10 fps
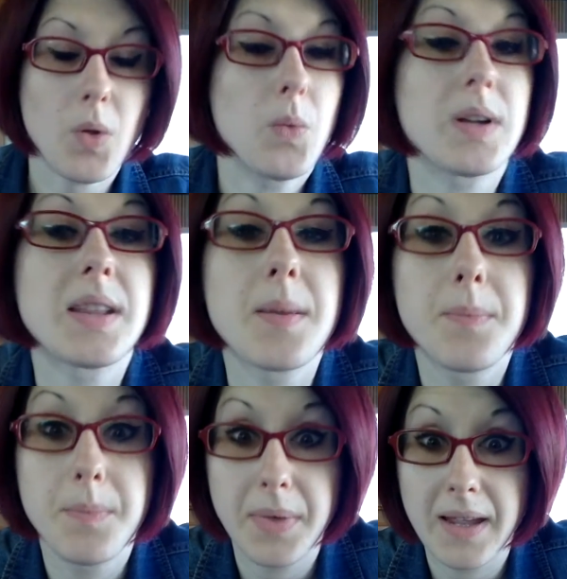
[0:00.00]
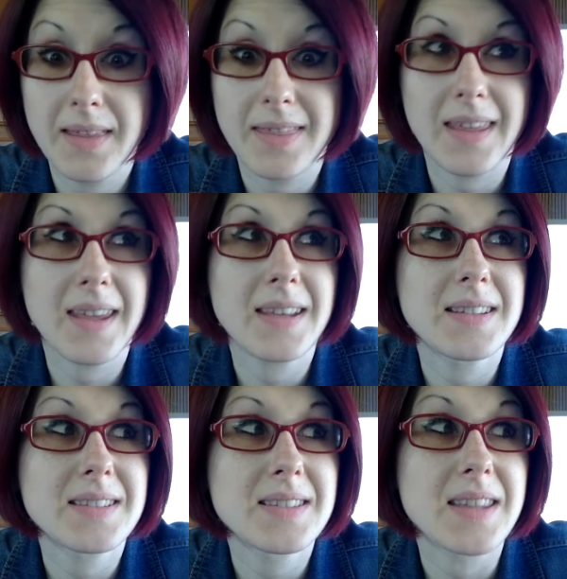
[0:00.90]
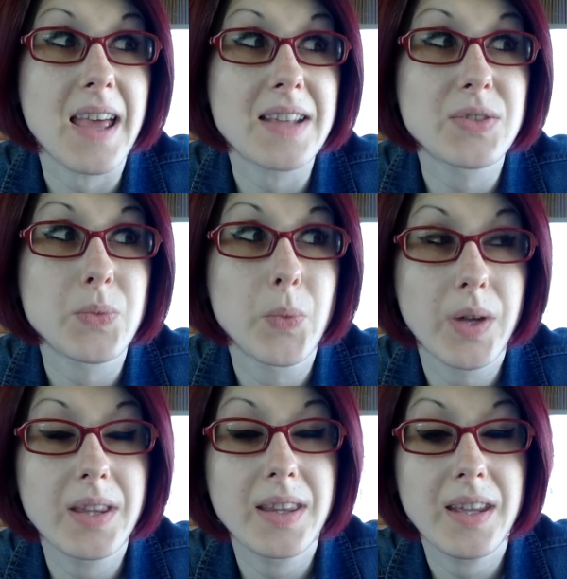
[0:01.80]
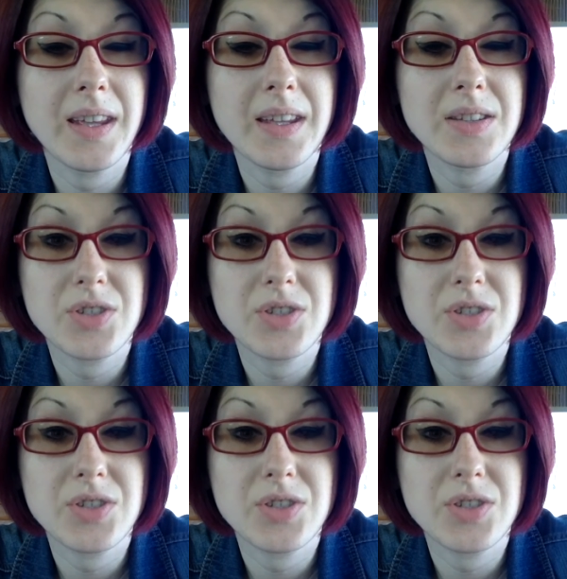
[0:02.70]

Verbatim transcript: one of the big things that's really